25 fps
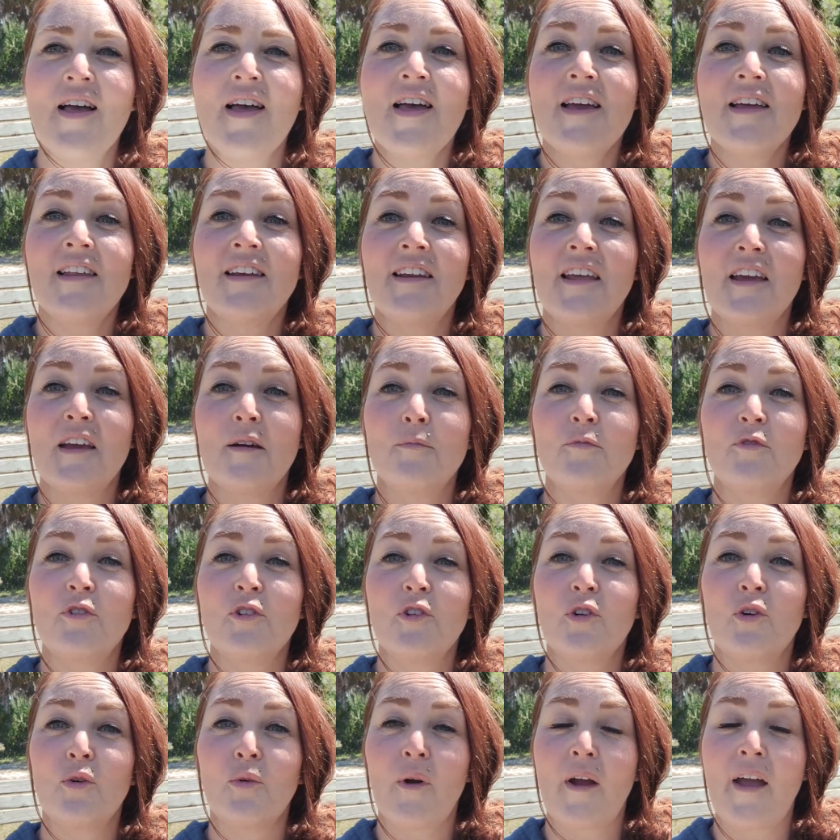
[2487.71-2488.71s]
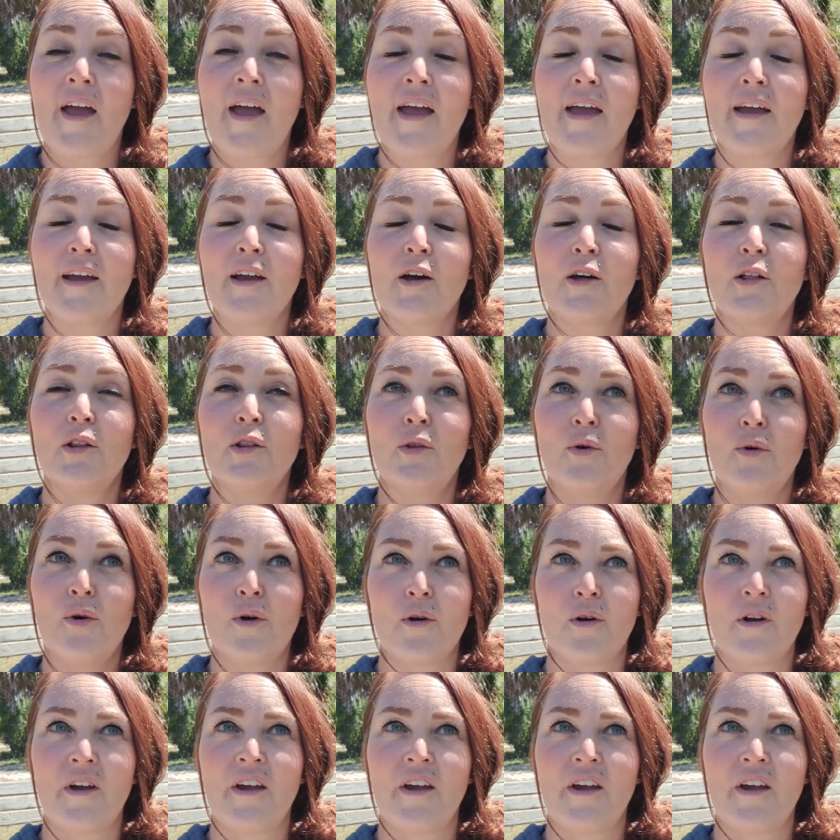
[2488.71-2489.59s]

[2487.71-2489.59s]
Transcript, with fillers: named Greg Laurie.